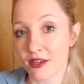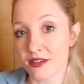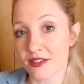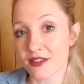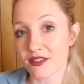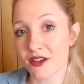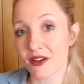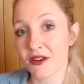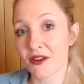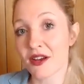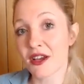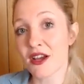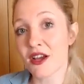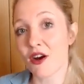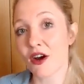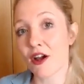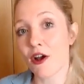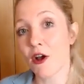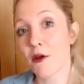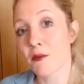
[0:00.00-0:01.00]
So I
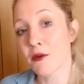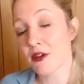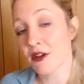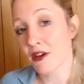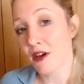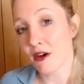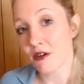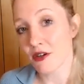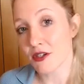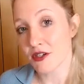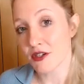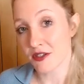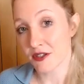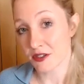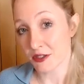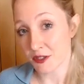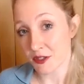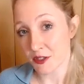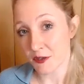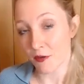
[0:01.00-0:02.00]
hope it encourages and
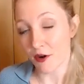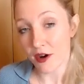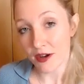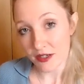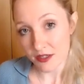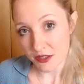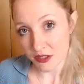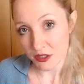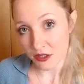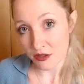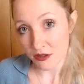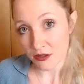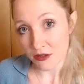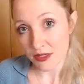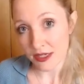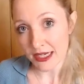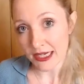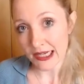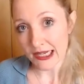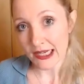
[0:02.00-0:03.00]
inspires you.
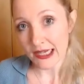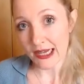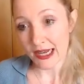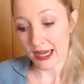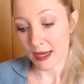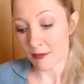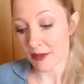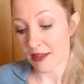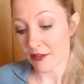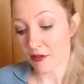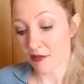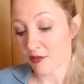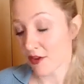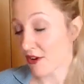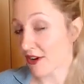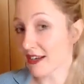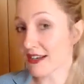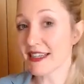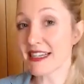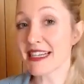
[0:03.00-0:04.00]
At the very
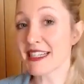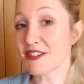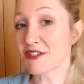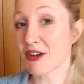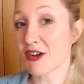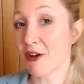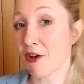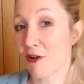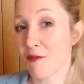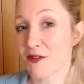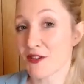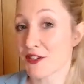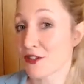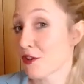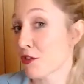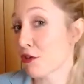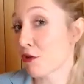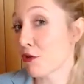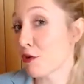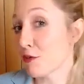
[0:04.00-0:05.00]
least, I hope it's
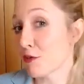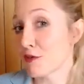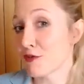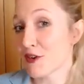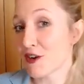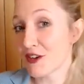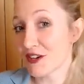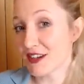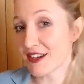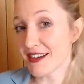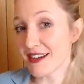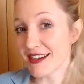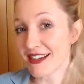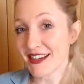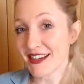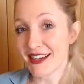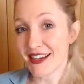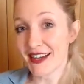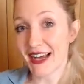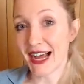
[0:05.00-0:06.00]
thought-provoking.
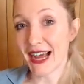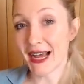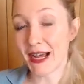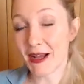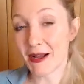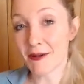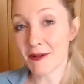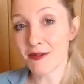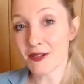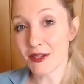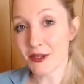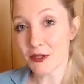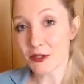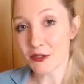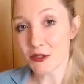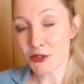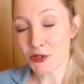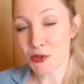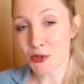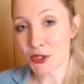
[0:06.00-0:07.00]
You can
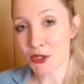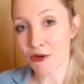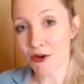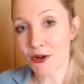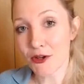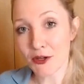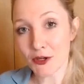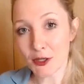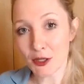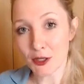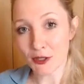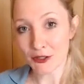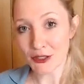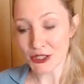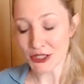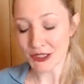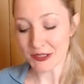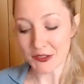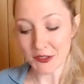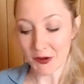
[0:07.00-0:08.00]
draw your own
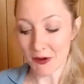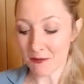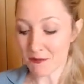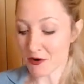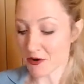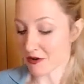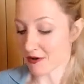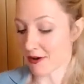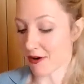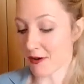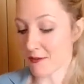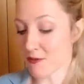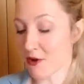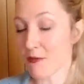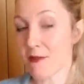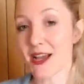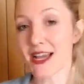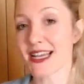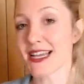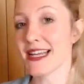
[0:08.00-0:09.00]
conclusions. I'm not
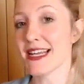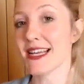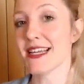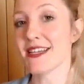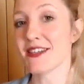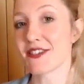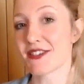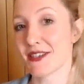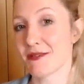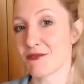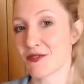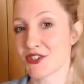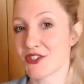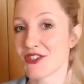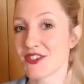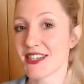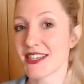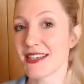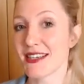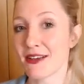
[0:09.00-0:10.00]
making any assumptions
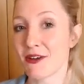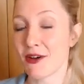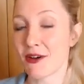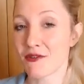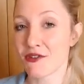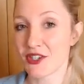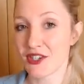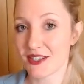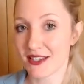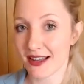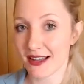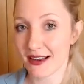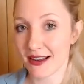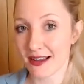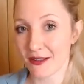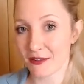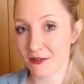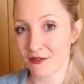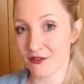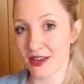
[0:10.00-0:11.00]
here. I've just laid out
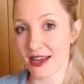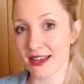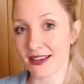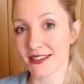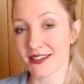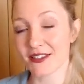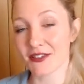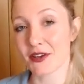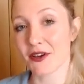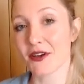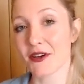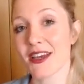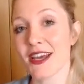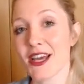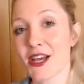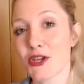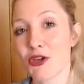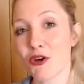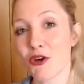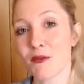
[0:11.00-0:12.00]
the facts. So
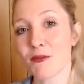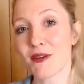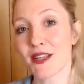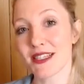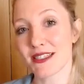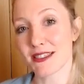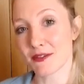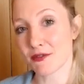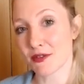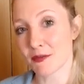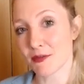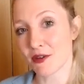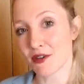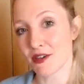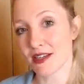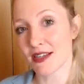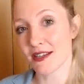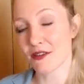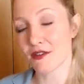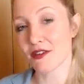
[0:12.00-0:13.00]
God bless
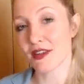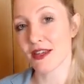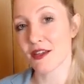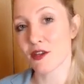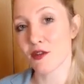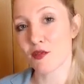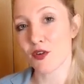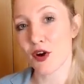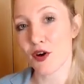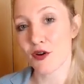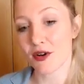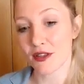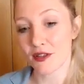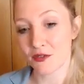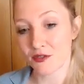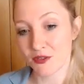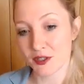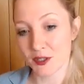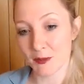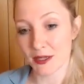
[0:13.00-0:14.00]
everybody. Thank you for holding the
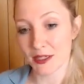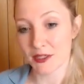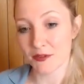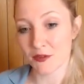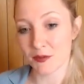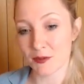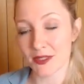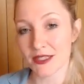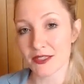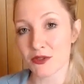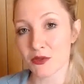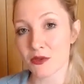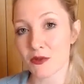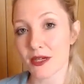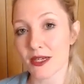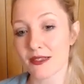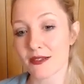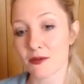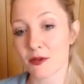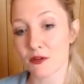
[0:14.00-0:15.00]
space for me as
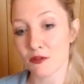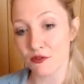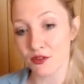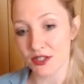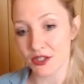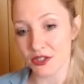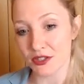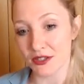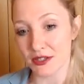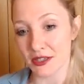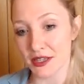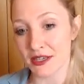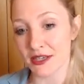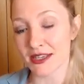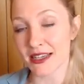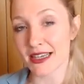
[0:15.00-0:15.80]
always. I'm going to finish it there.